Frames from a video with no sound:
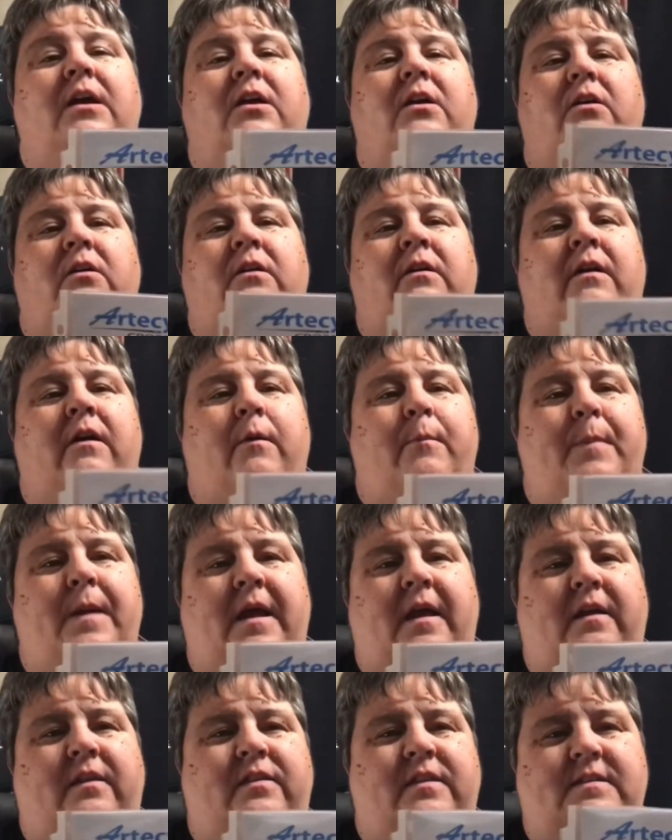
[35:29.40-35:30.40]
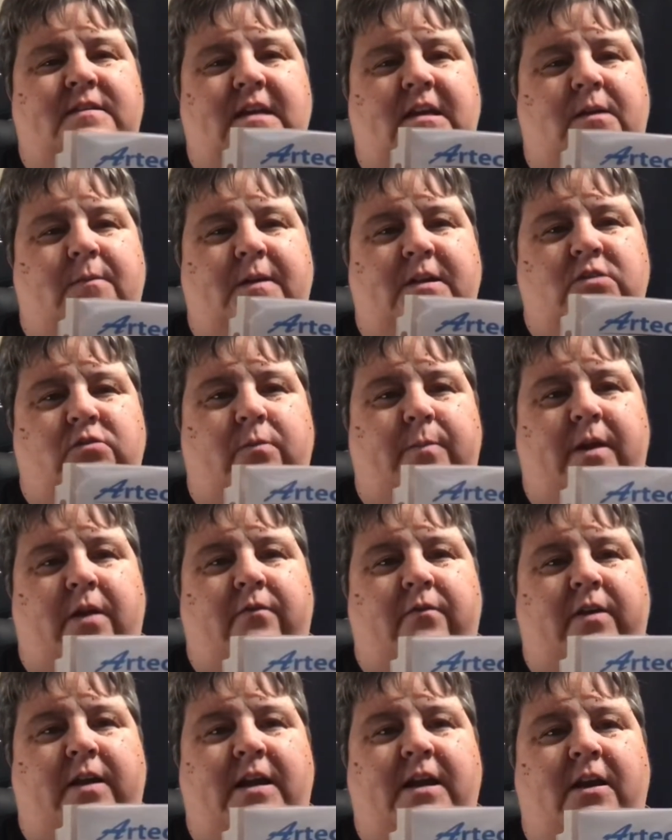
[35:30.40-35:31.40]
or the second page would be
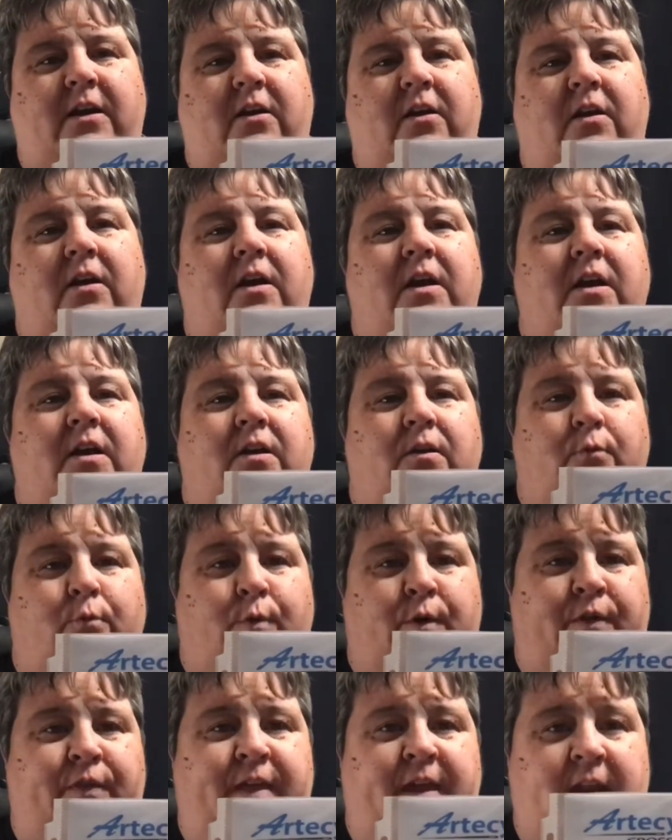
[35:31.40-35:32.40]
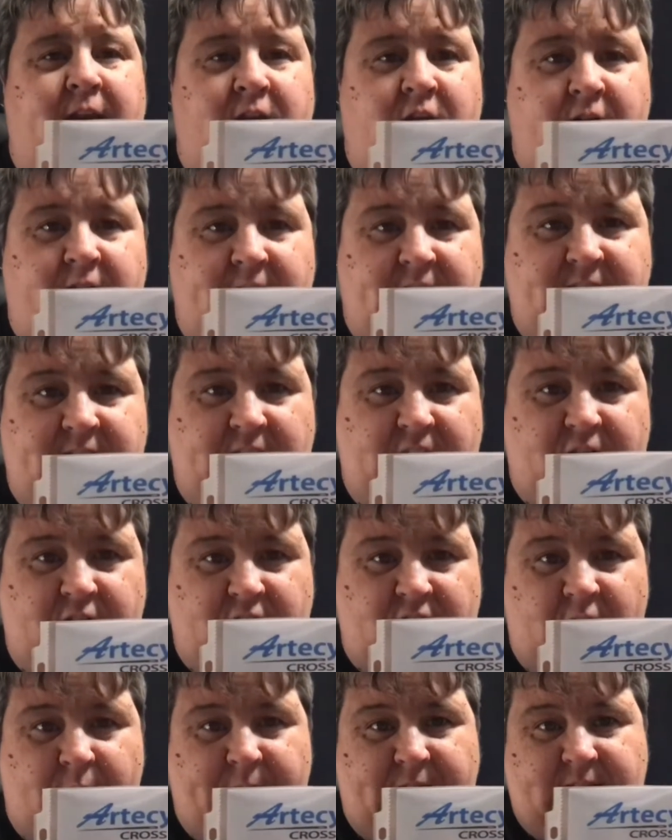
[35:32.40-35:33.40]
over here. Well, then you can see there's
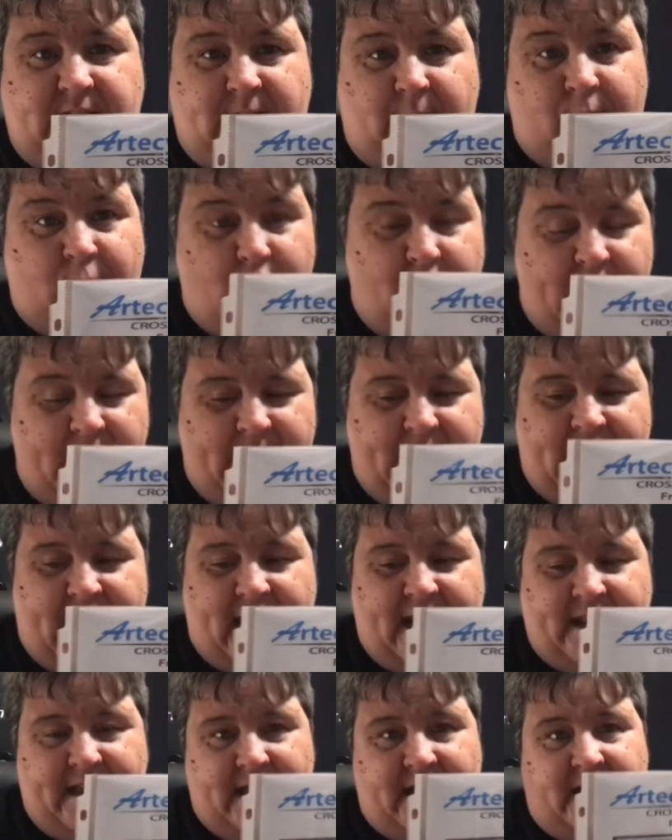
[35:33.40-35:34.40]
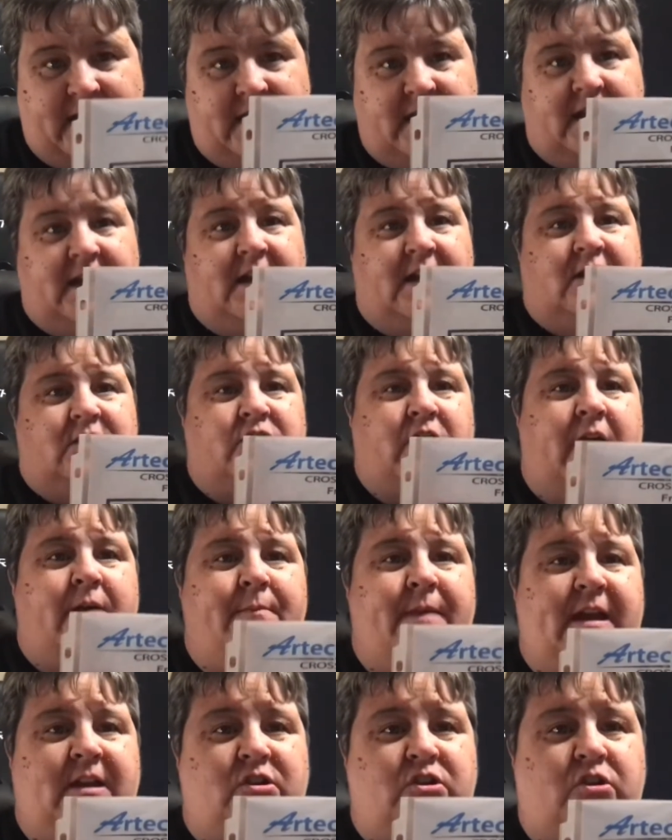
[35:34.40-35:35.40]
going to be some red added. So I
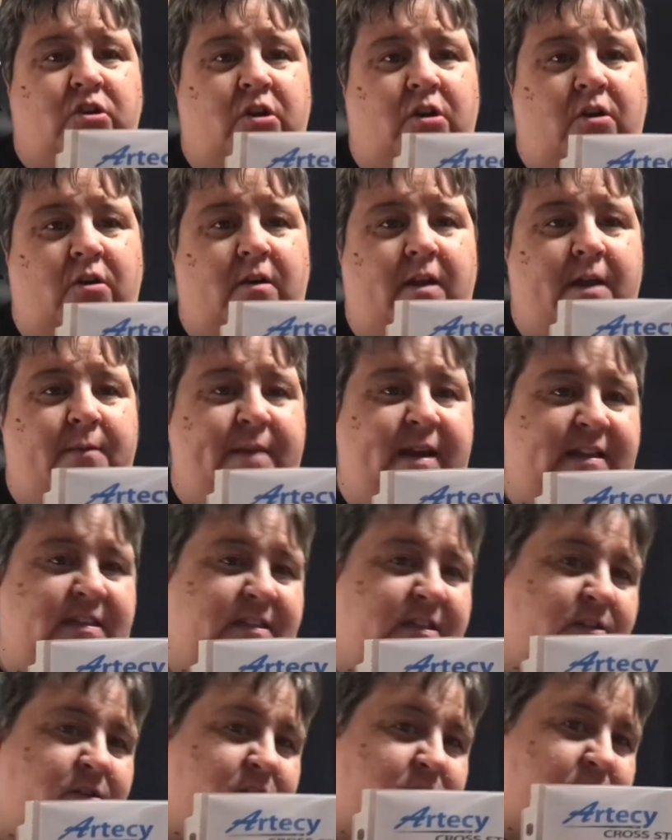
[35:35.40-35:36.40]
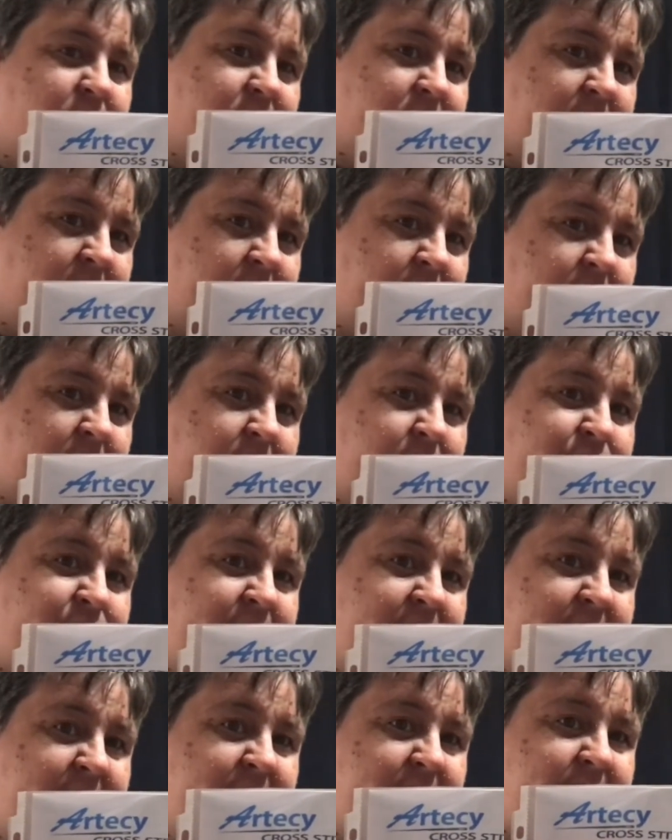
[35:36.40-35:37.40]
make sure, am I still using all of
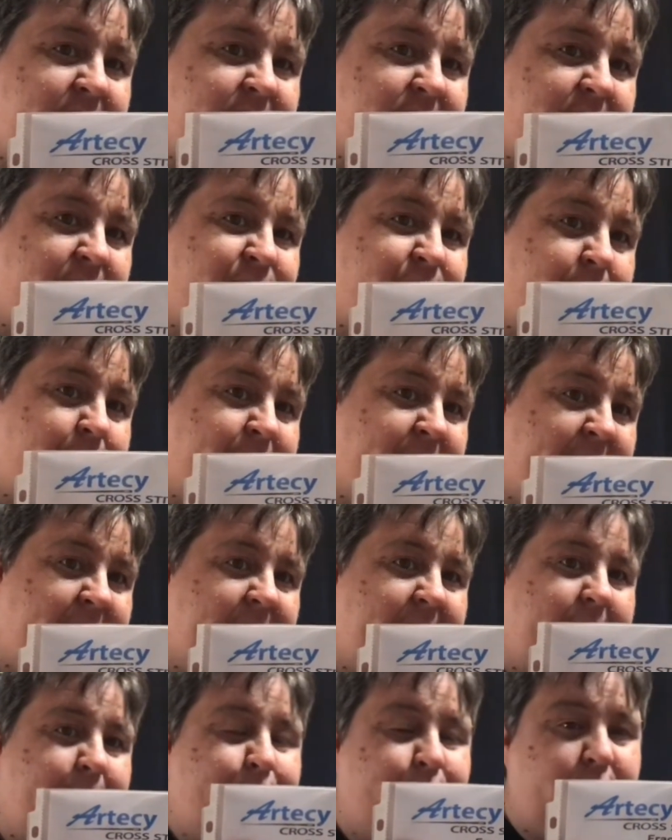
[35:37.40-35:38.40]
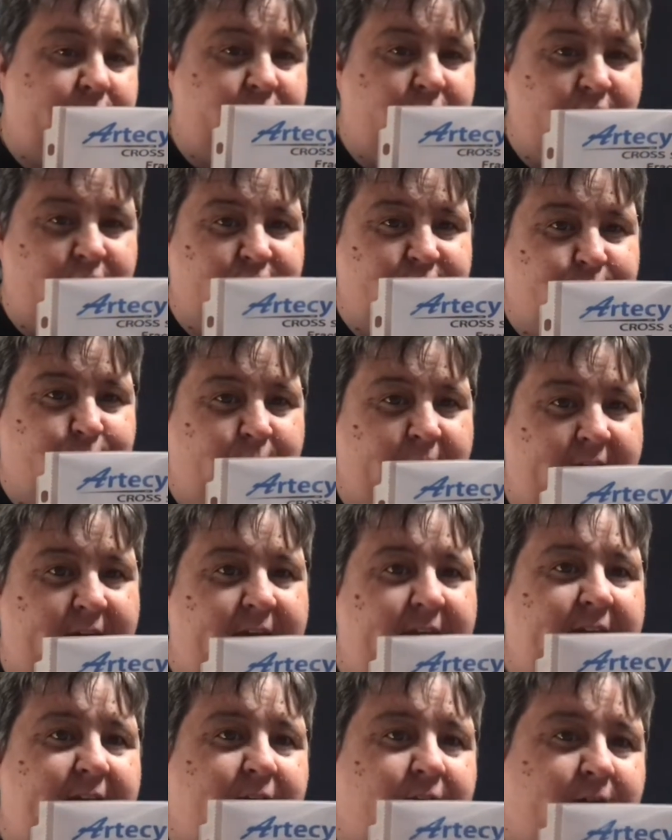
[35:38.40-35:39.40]
these? If I'm not, I put those
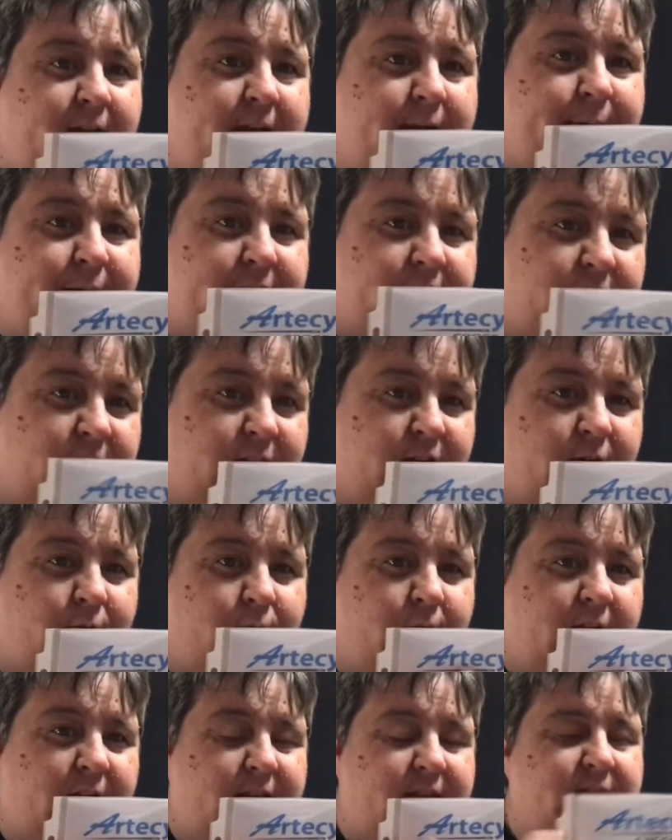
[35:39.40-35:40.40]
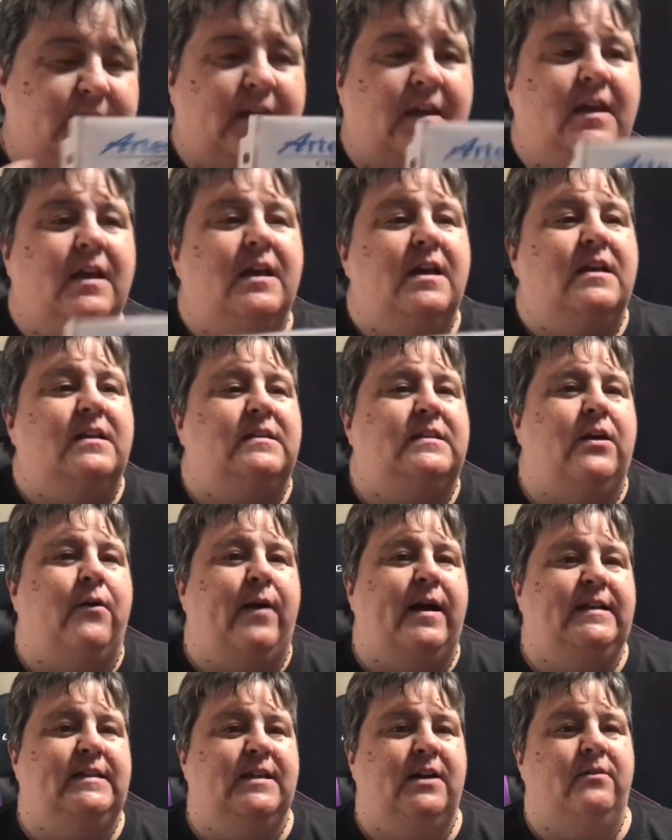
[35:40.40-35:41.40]
away and grab out the new ones. So
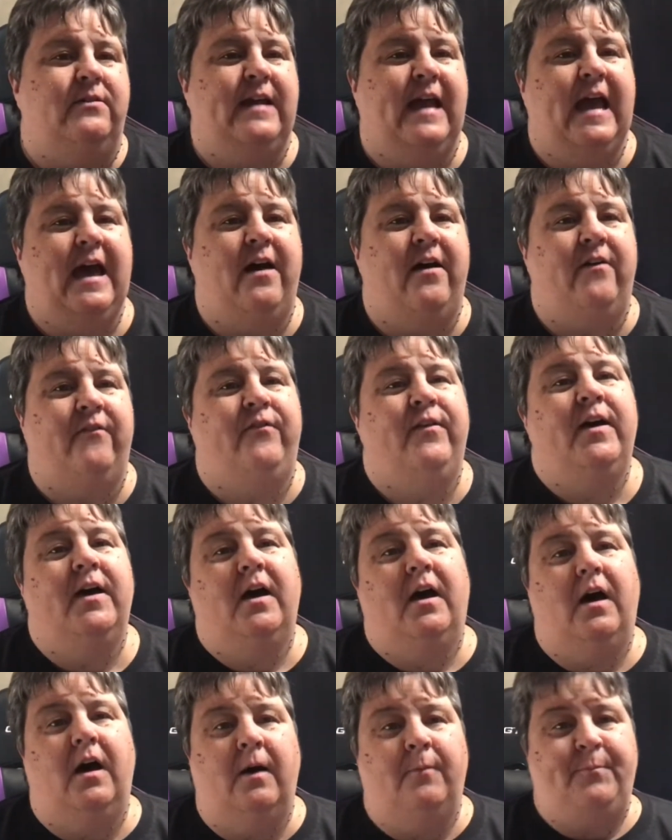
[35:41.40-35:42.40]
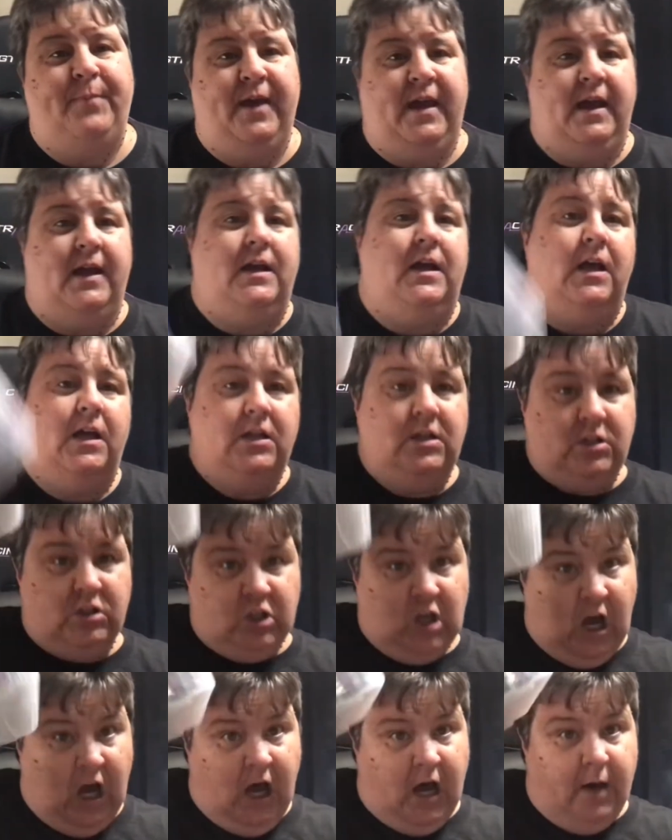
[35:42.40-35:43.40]
I don't have a big
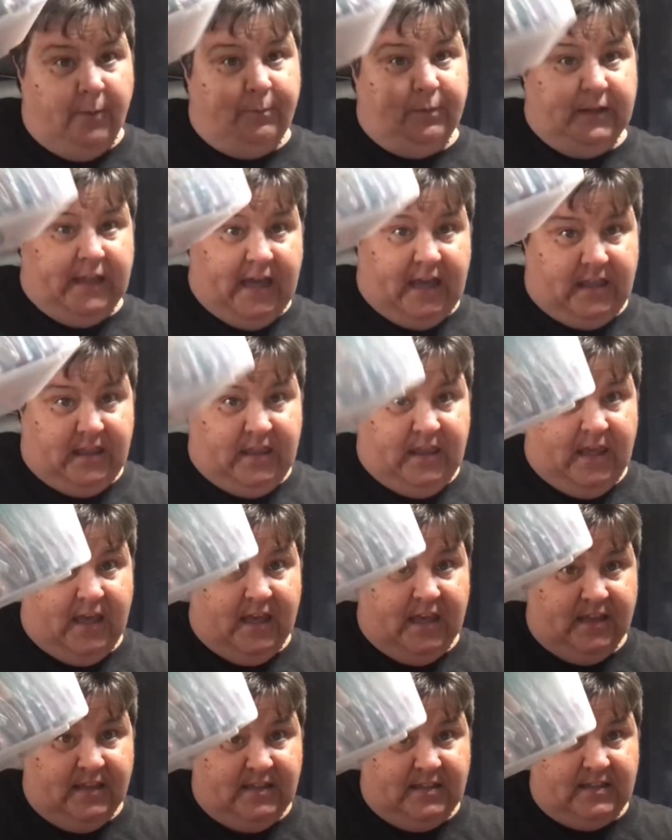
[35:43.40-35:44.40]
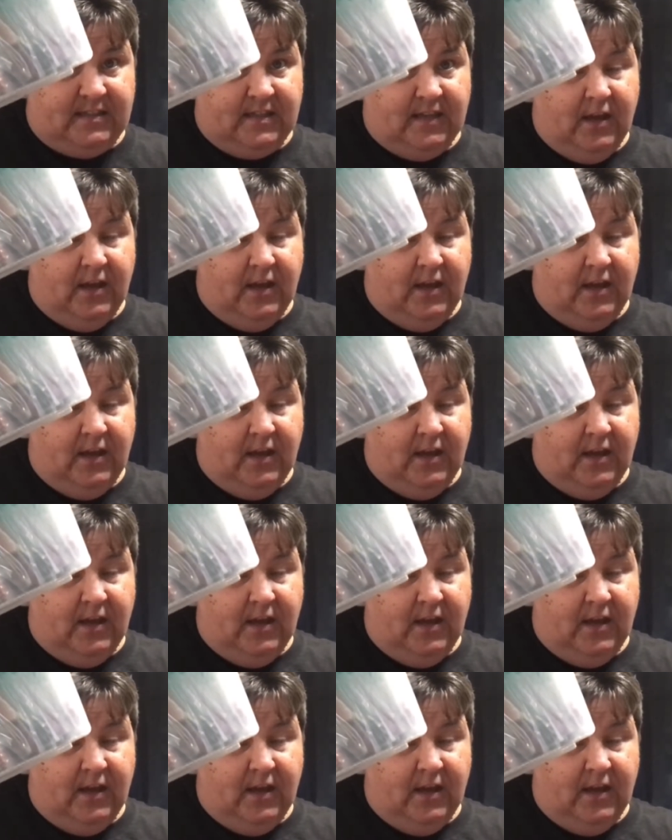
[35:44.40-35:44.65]
tub like this